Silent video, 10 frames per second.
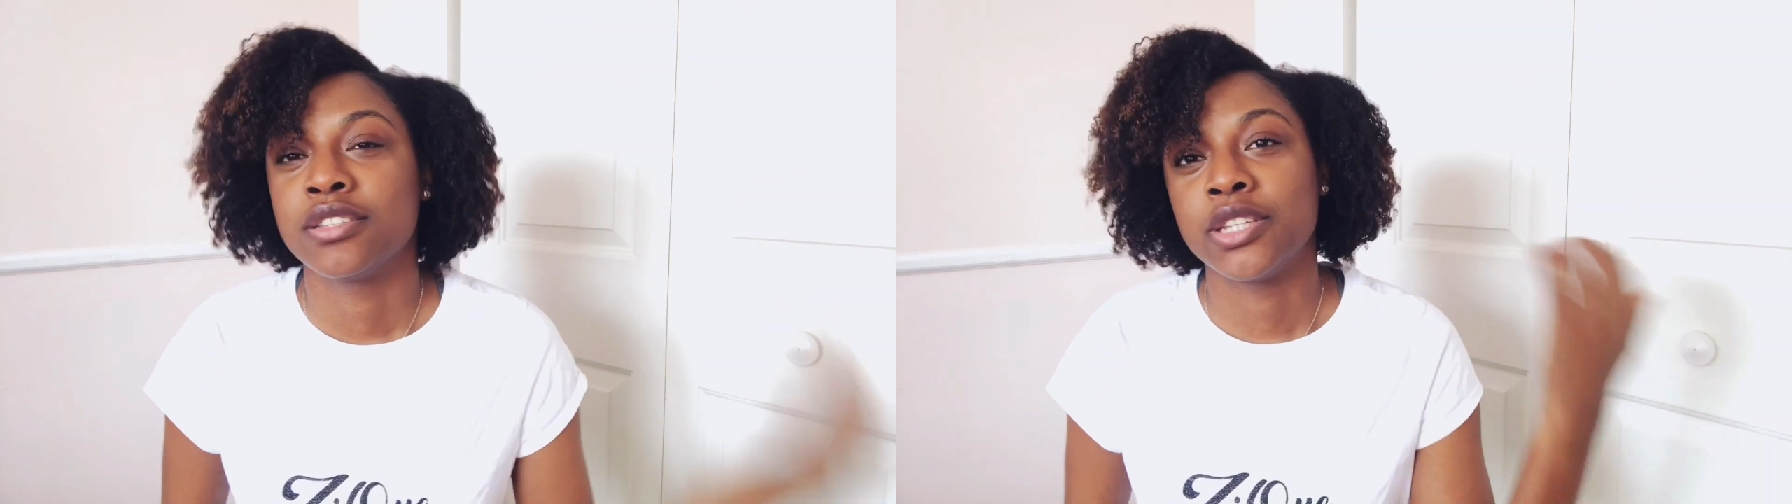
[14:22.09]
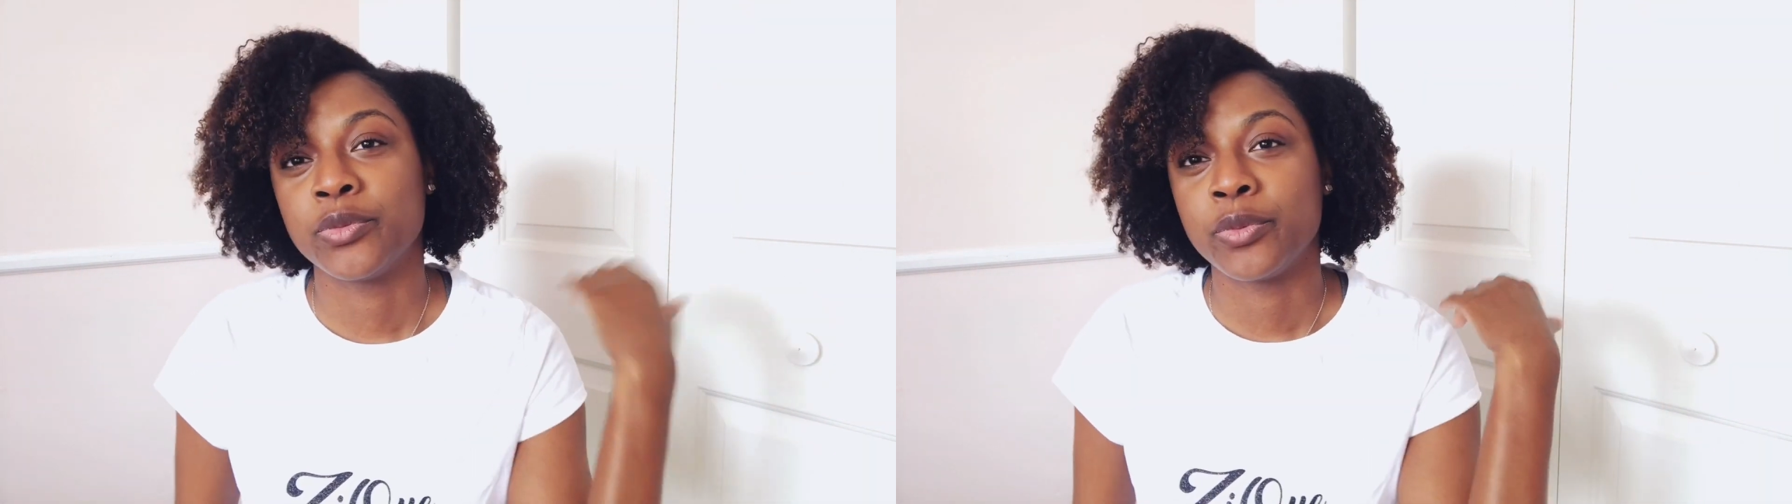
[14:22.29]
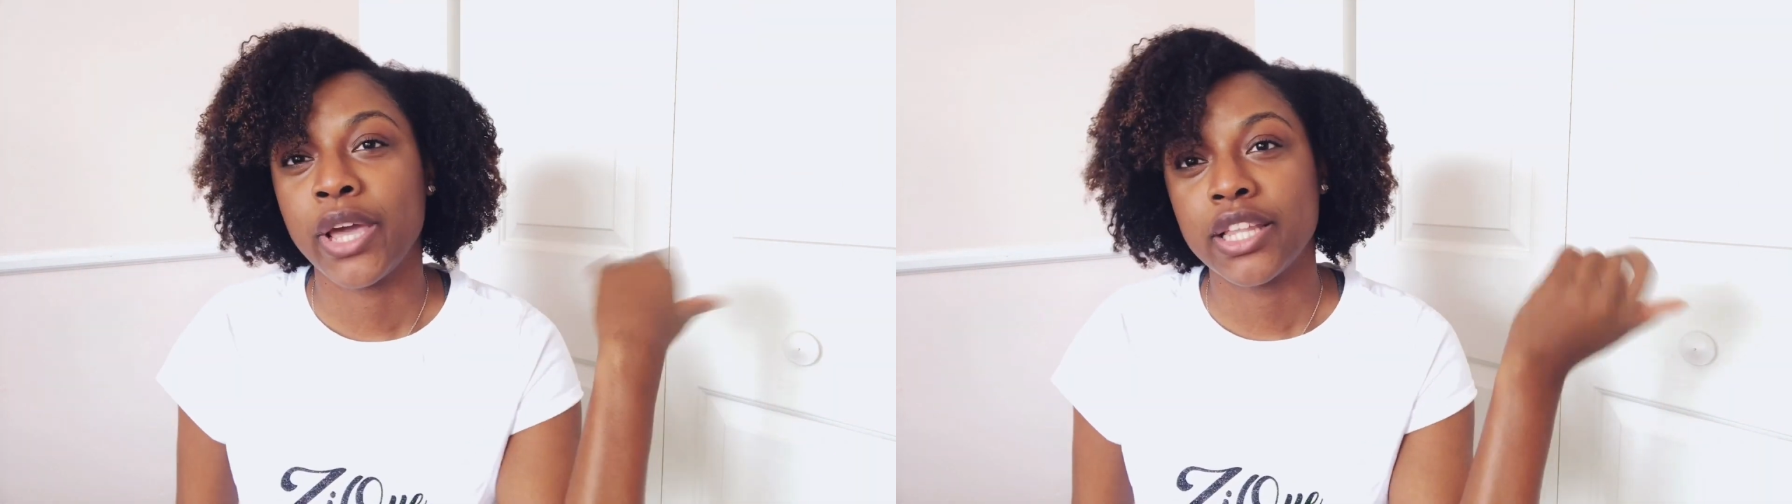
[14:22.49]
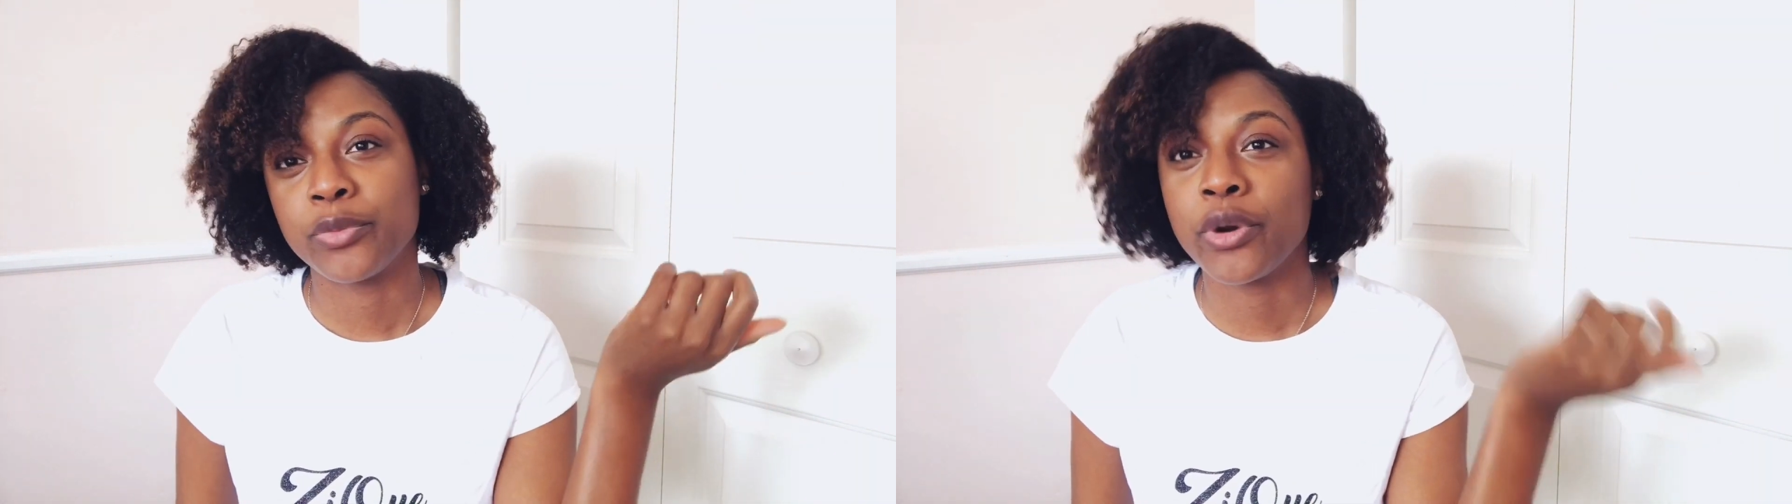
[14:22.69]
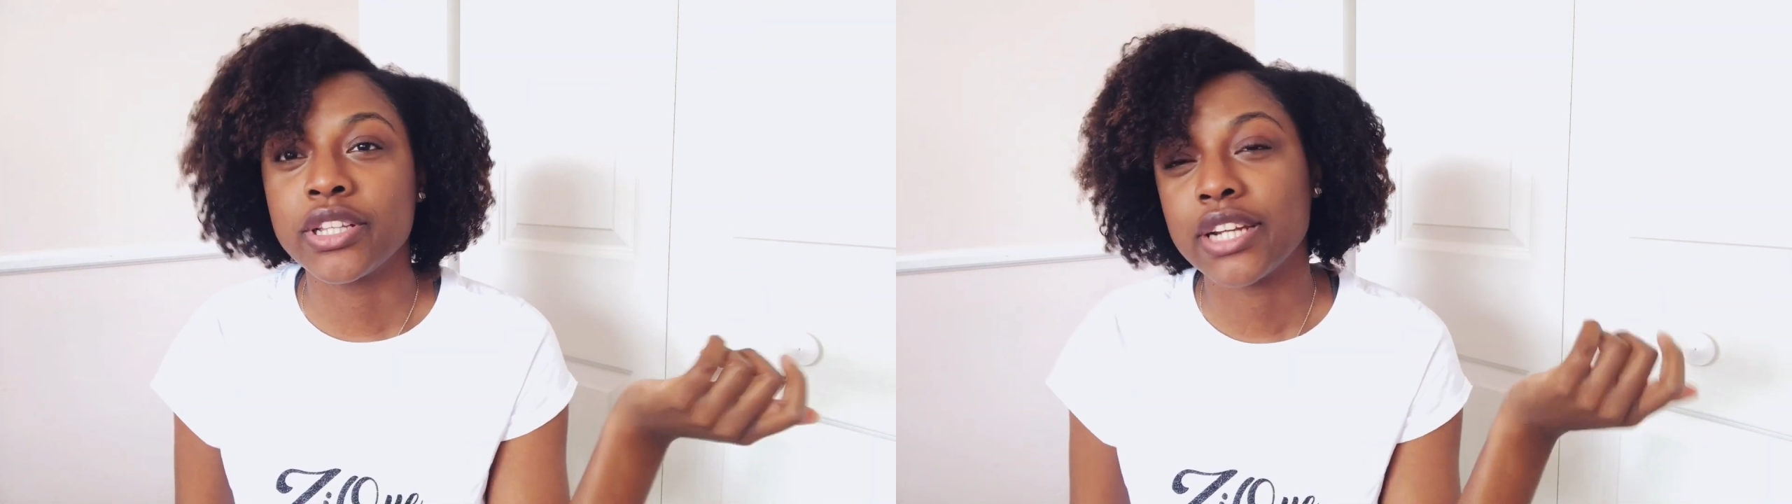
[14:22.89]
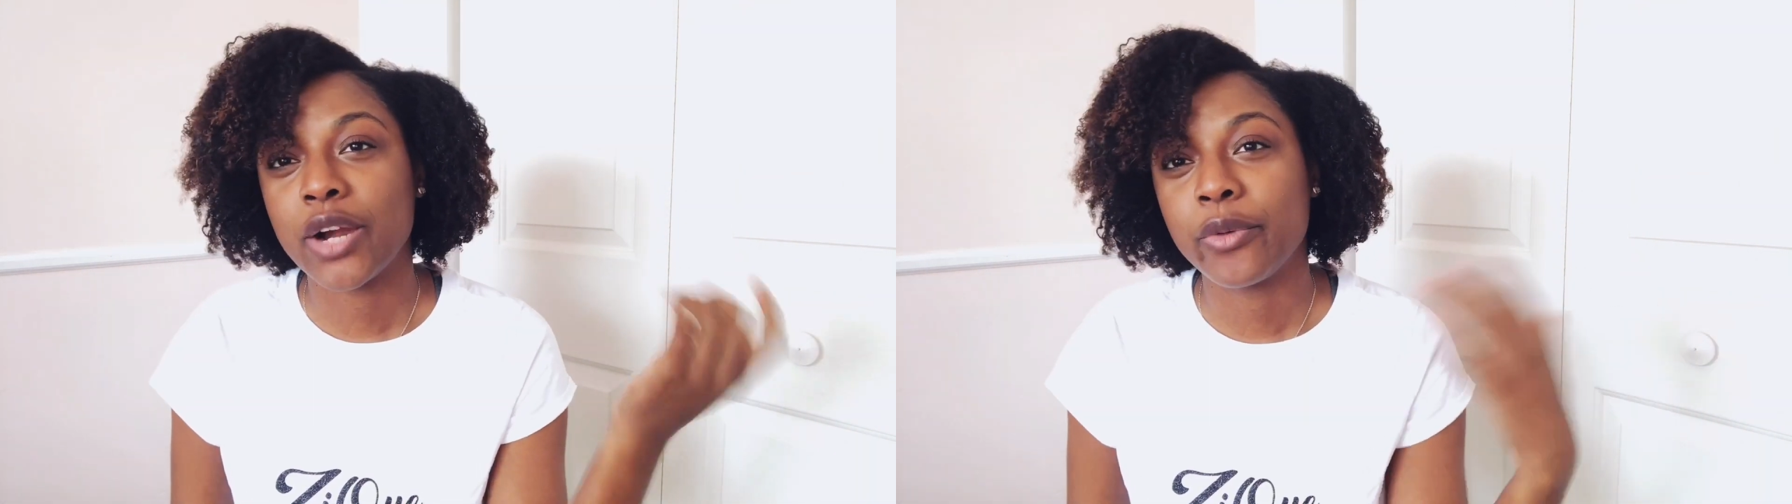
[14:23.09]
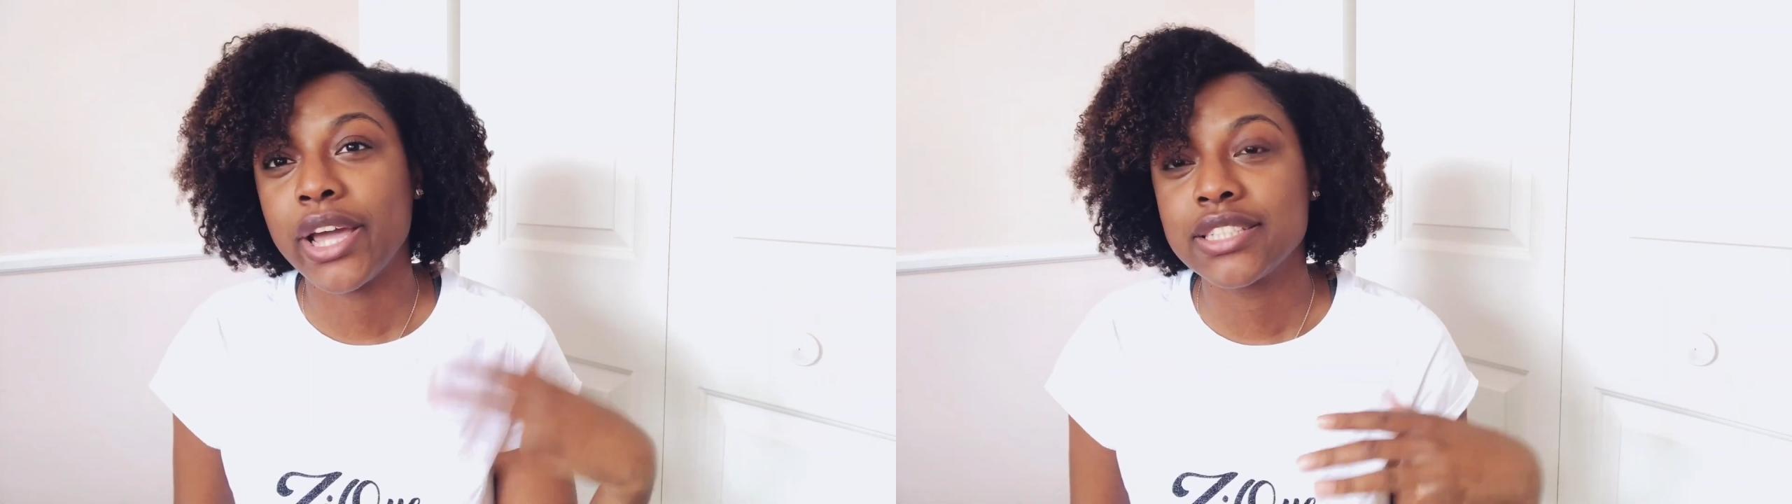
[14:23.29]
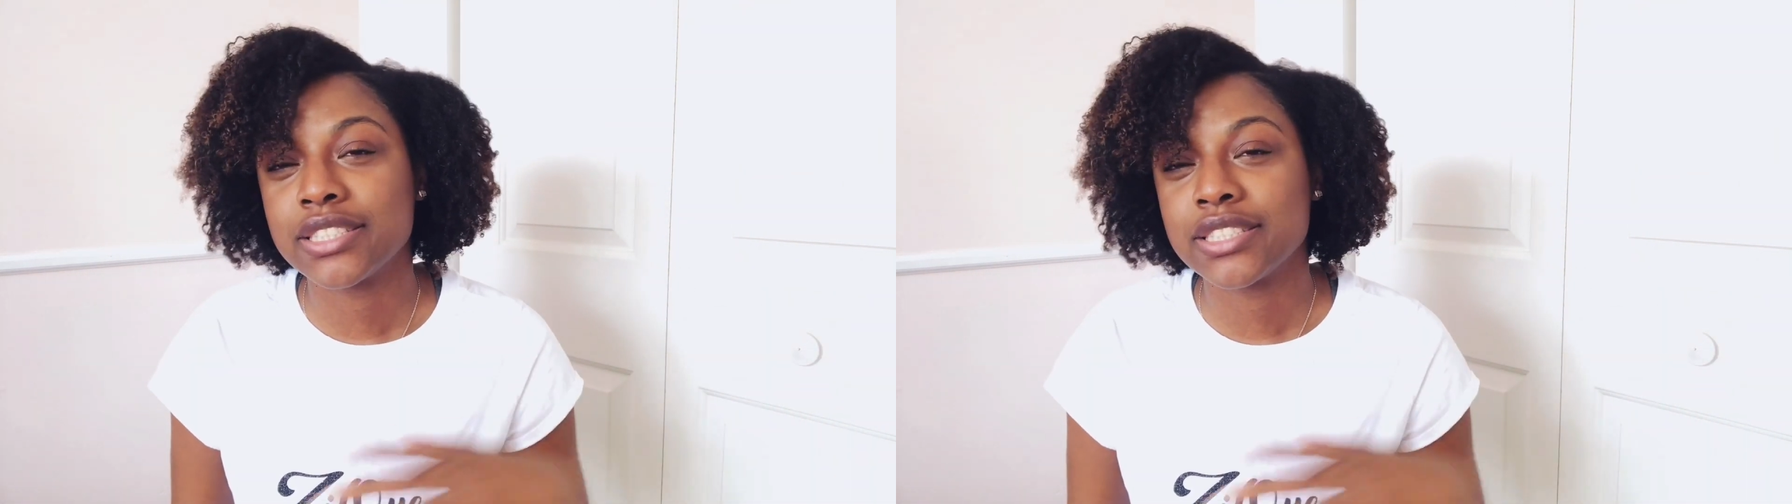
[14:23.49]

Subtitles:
the part that I waxed